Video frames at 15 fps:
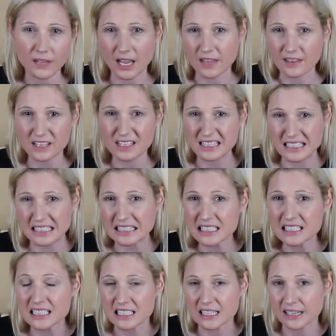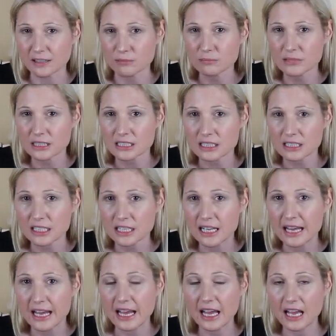I think you need to listen to him.
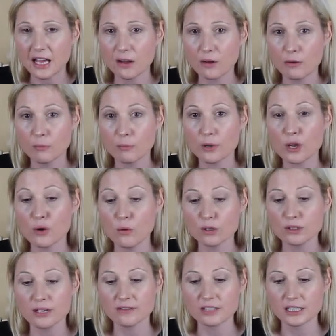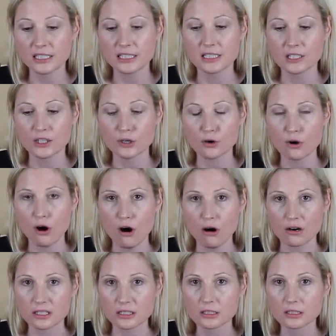But you also have to listen to your
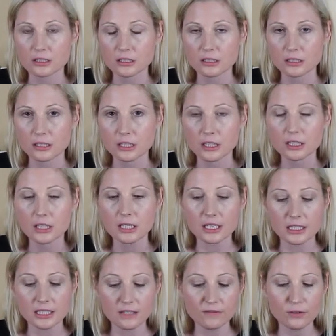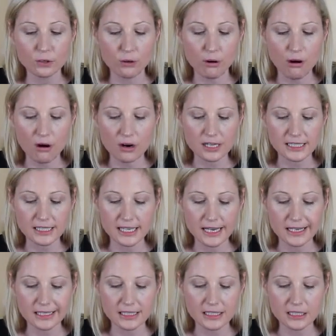heart. Because if your heart
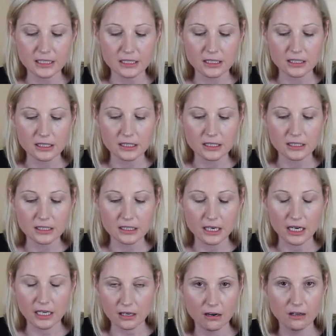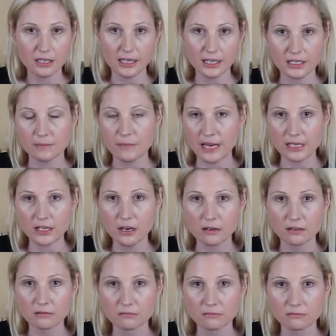says, I can't let this man
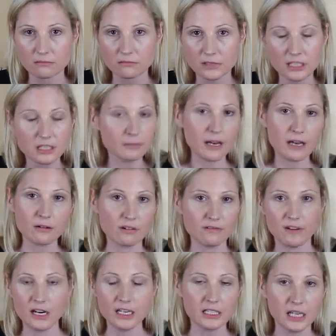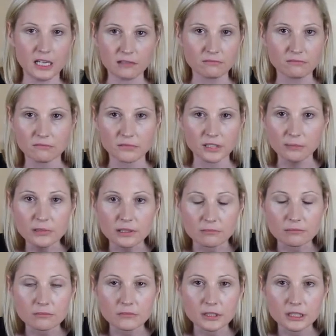go, it doesn't matter if I say dump
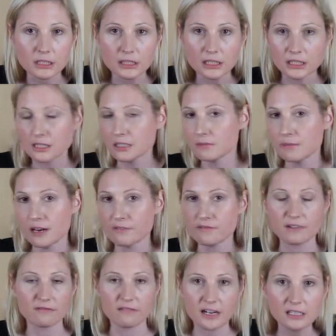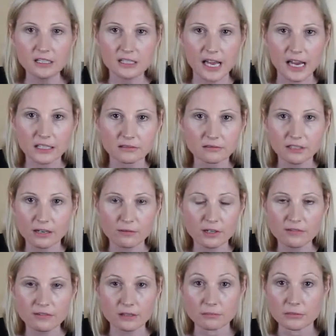him, it doesn't matter if your friends say get
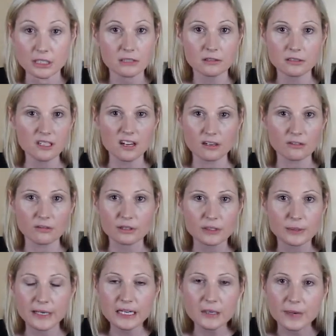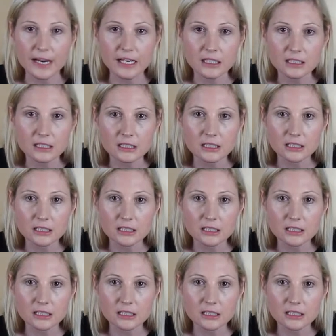rid of him, you're not going to anyway.